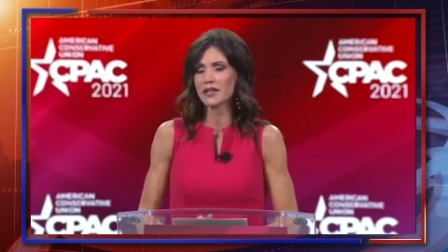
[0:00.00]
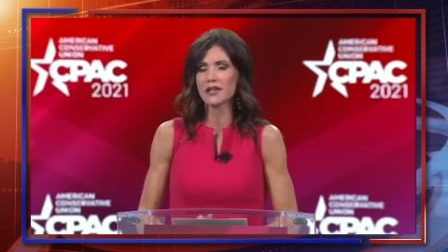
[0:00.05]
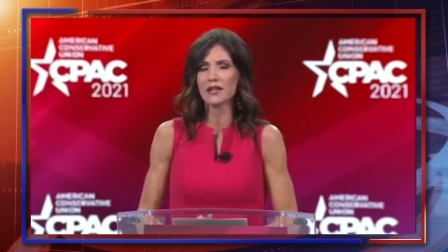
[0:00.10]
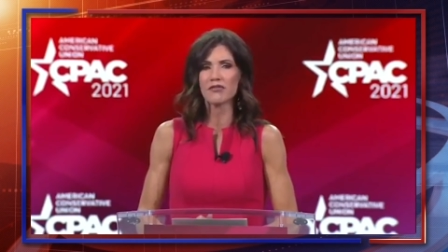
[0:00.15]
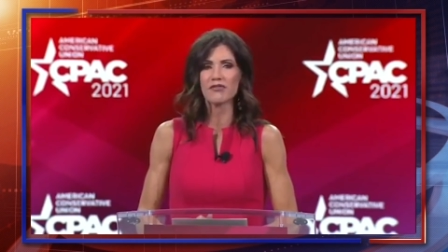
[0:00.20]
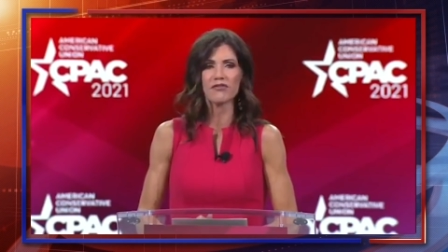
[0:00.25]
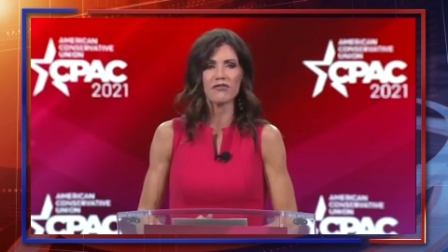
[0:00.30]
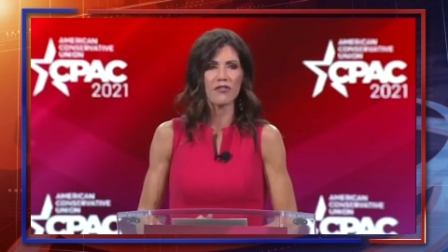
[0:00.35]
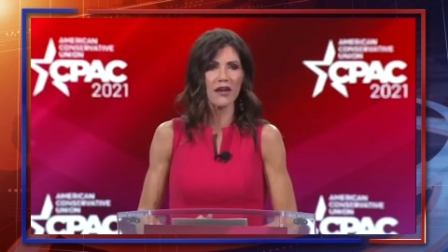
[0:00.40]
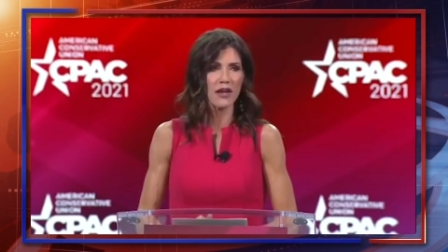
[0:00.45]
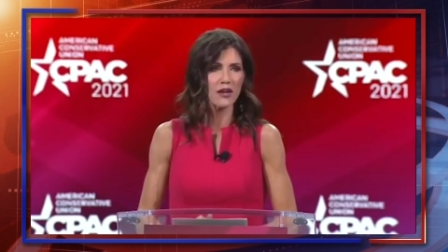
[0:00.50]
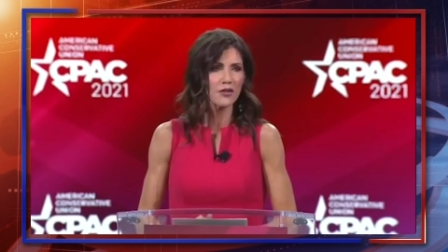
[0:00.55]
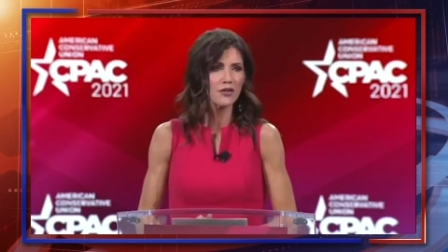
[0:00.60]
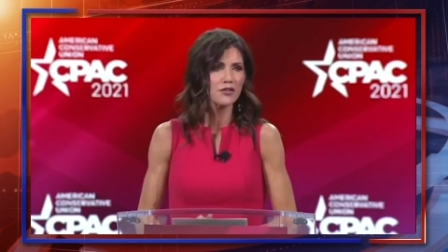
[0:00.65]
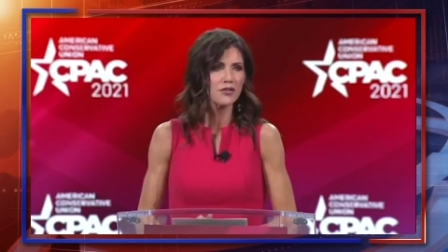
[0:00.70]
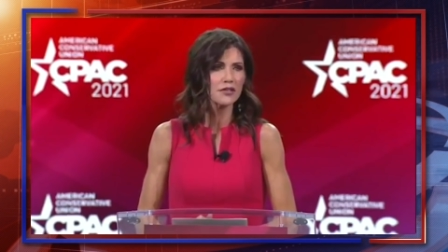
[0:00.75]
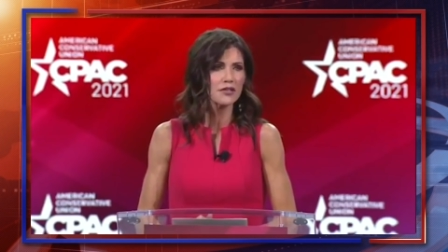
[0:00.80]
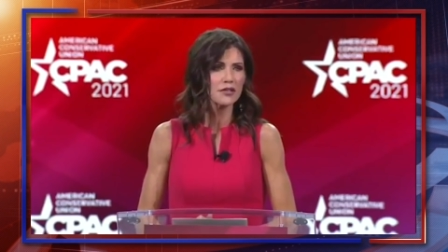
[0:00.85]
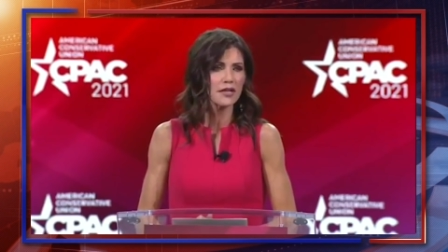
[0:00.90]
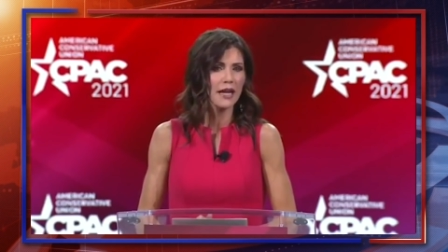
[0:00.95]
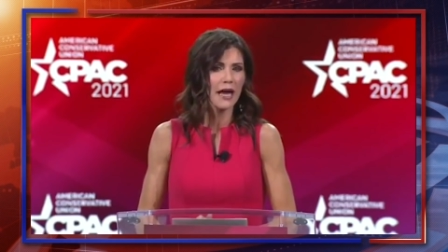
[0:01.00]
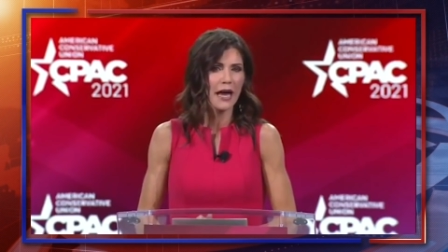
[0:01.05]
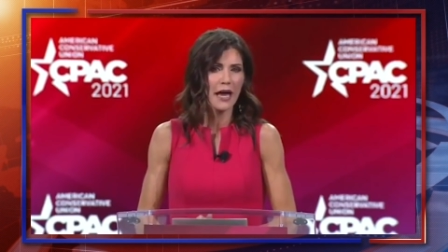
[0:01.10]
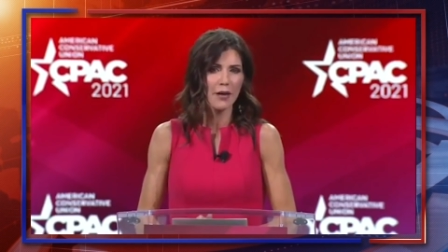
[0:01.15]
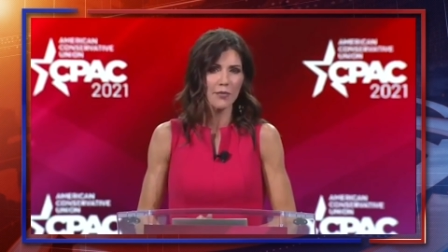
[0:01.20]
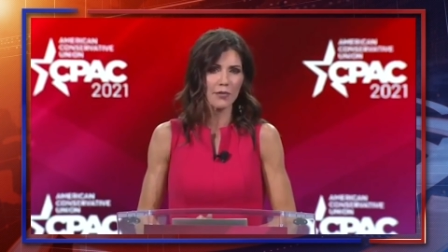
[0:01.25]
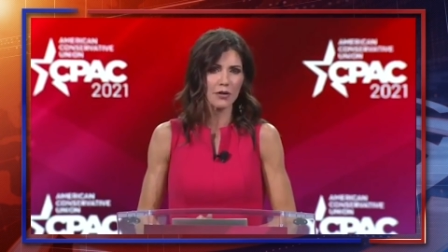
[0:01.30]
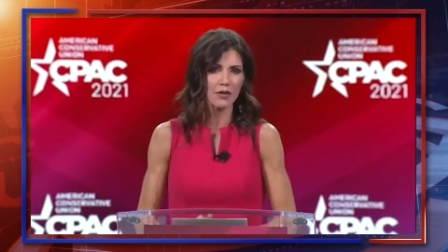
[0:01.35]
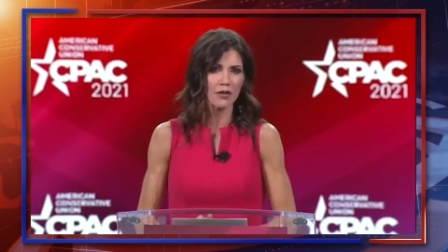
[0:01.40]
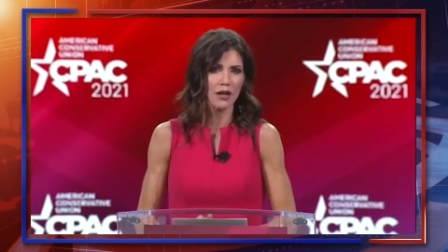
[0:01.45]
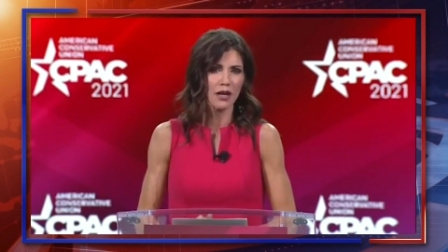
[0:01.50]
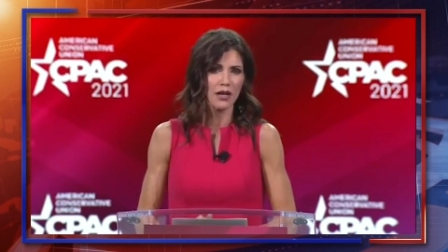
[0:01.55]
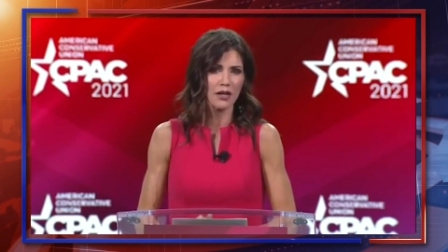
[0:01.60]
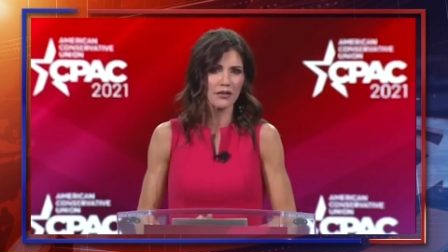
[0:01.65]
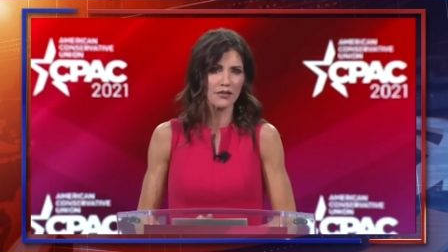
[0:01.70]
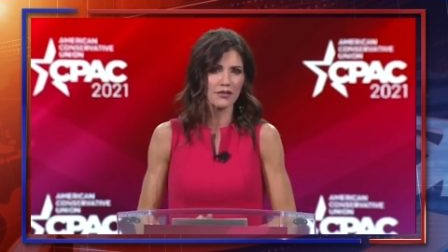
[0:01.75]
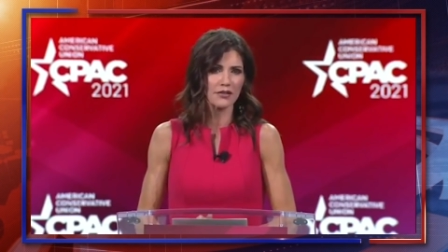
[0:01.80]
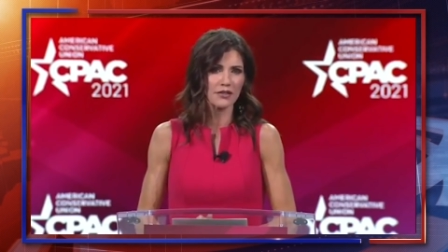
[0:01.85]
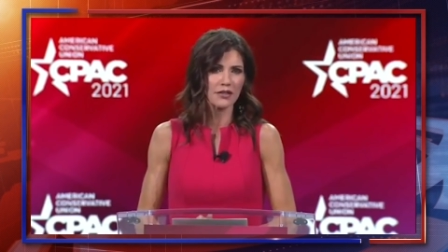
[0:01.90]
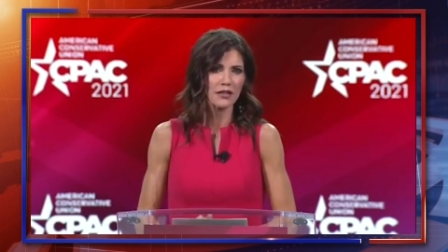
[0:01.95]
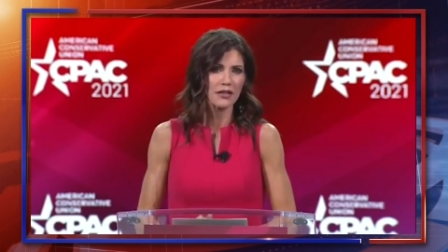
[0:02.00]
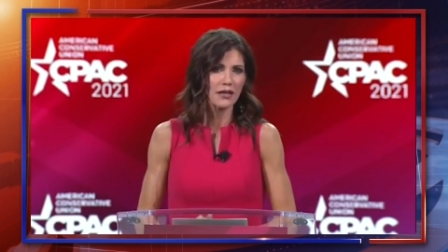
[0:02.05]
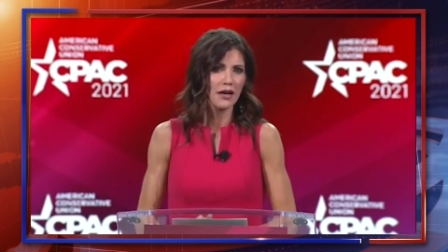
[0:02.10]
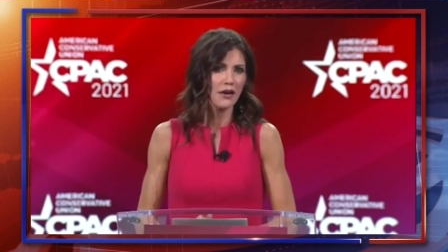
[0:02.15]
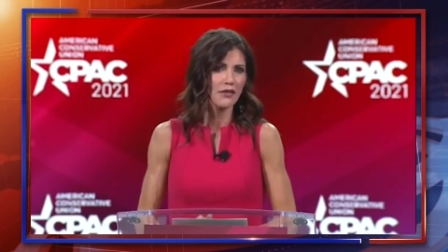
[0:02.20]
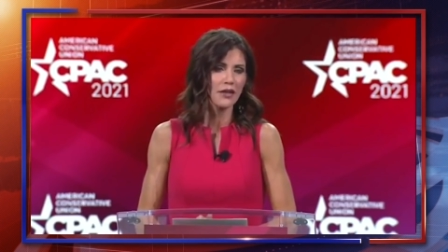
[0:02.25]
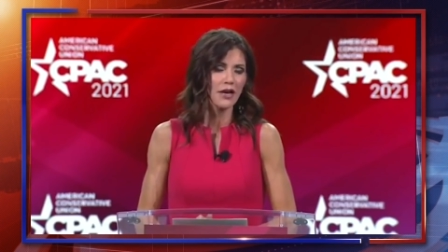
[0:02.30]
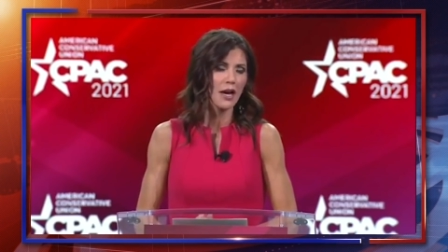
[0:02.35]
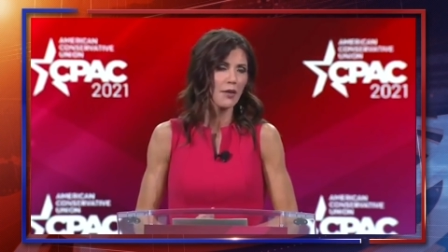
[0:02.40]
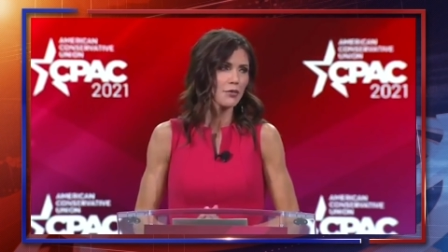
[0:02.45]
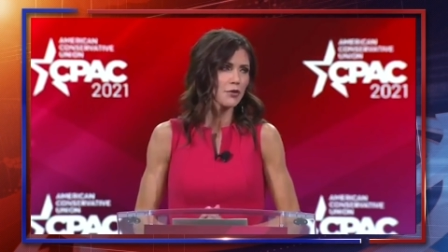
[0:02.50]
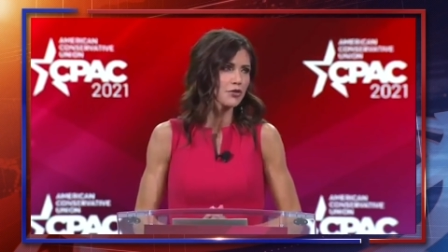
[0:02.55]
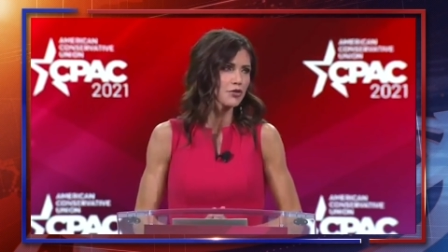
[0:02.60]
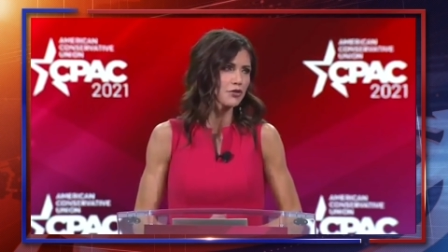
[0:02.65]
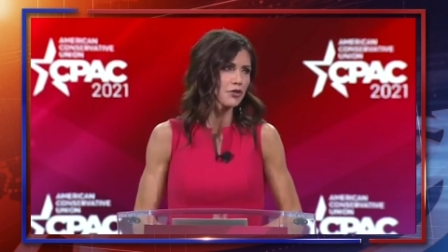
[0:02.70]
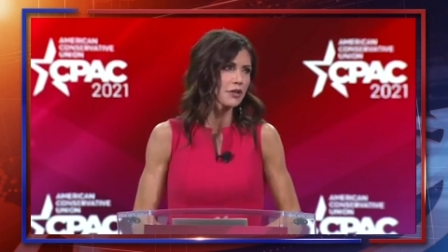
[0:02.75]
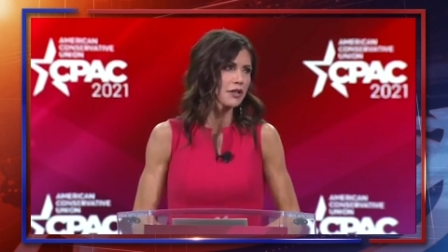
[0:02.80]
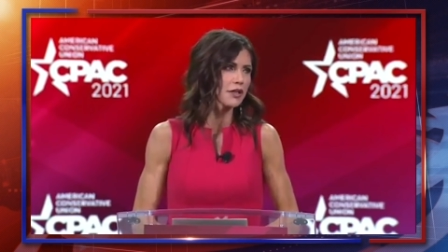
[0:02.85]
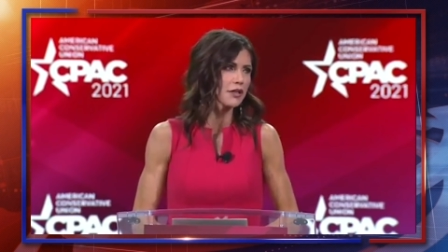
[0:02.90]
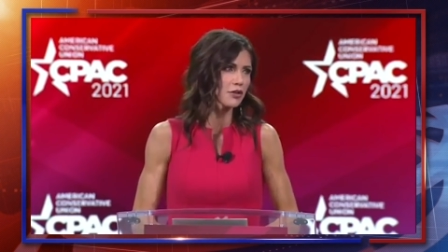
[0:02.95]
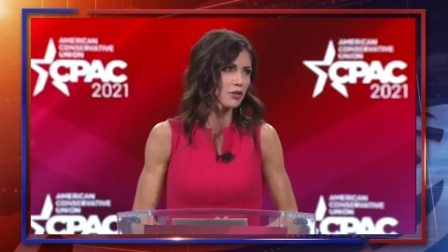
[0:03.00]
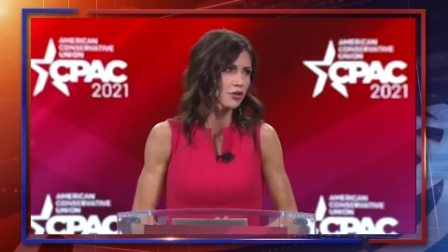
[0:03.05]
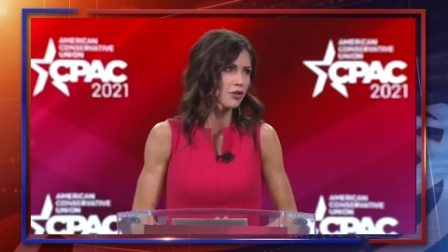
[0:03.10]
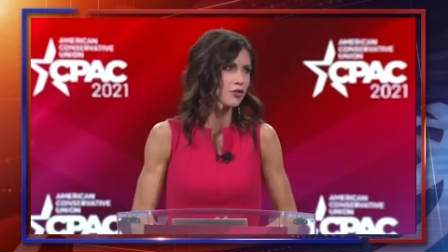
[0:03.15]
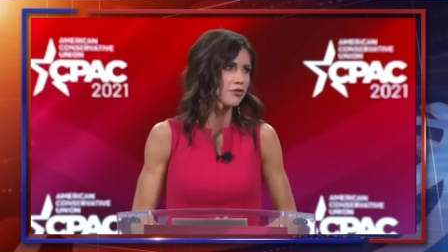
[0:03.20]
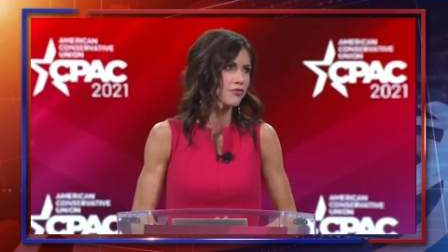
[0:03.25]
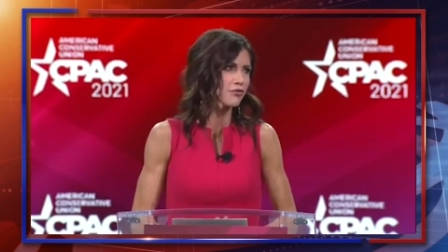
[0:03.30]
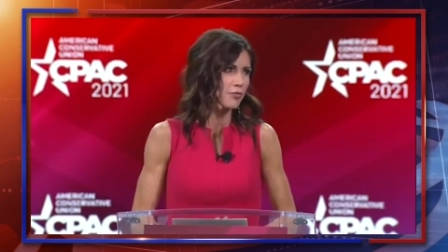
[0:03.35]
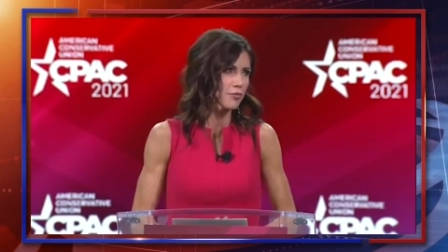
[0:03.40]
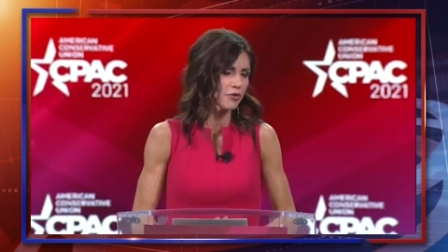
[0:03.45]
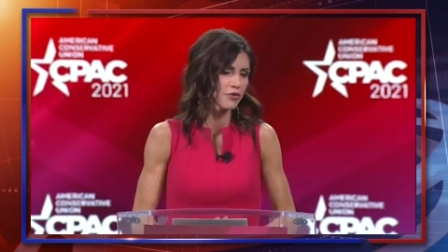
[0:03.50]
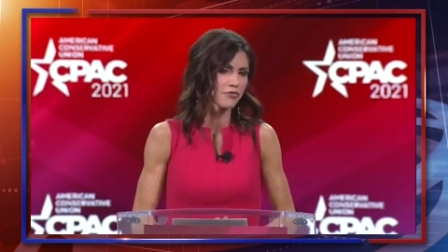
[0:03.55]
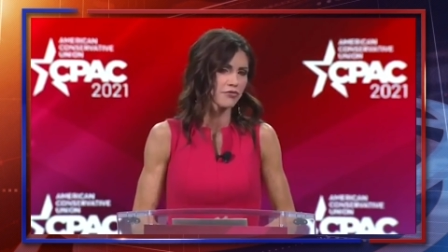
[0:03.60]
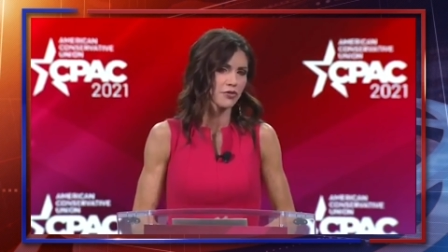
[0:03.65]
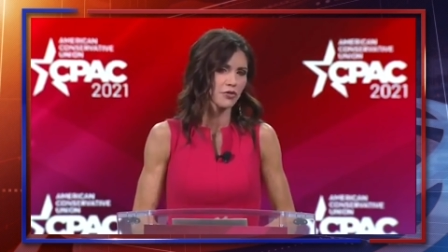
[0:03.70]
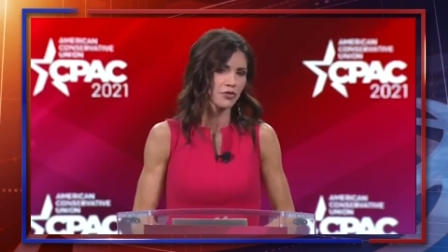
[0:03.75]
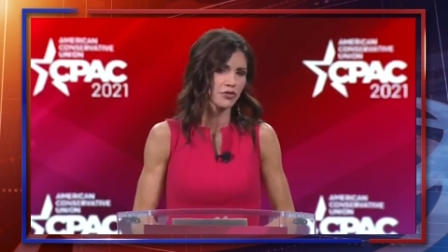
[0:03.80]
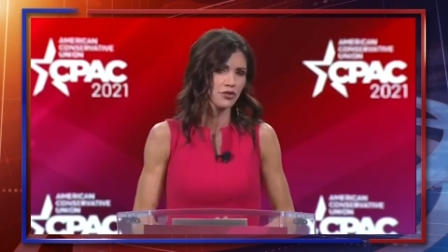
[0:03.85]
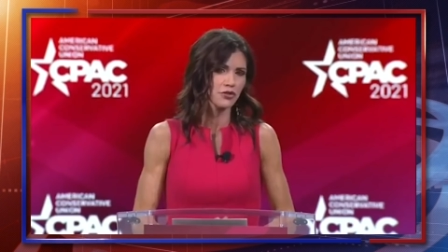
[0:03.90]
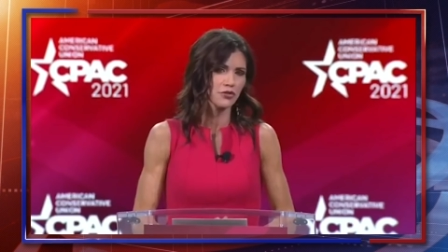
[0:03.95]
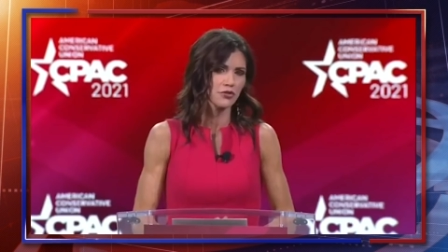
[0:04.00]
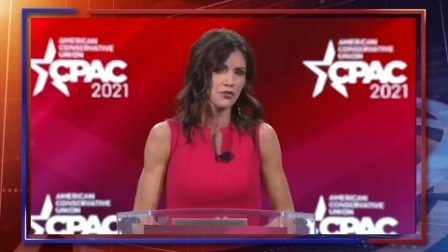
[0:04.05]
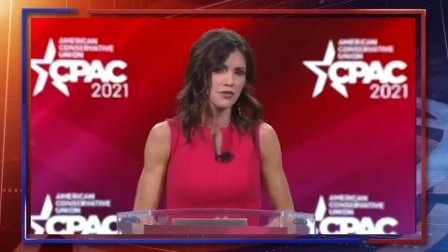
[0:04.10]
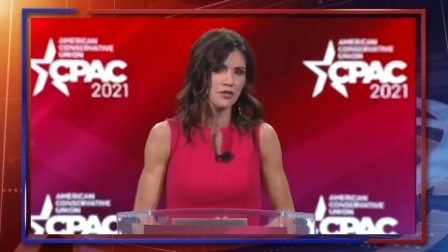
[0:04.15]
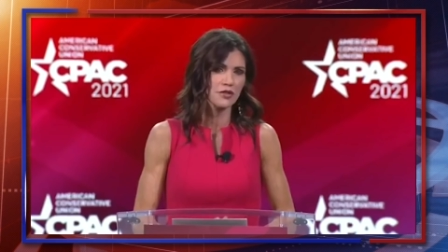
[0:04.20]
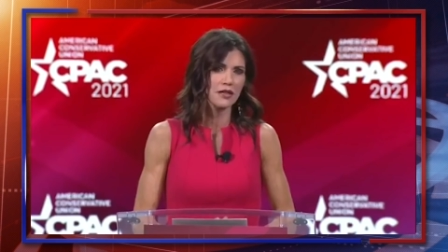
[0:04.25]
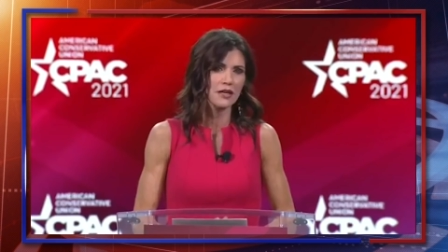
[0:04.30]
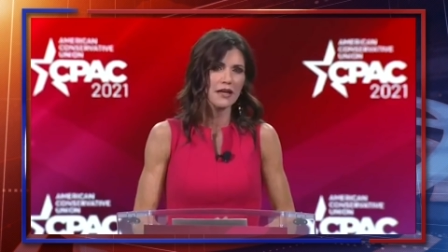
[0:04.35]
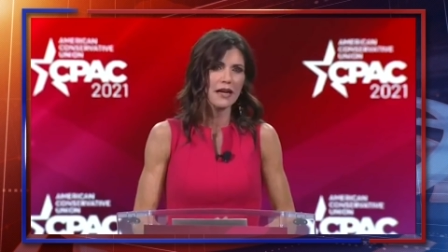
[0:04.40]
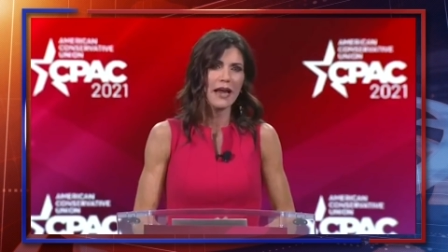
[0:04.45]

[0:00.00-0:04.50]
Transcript: and it fails to capitalize on the opportunity to learn from their virtues,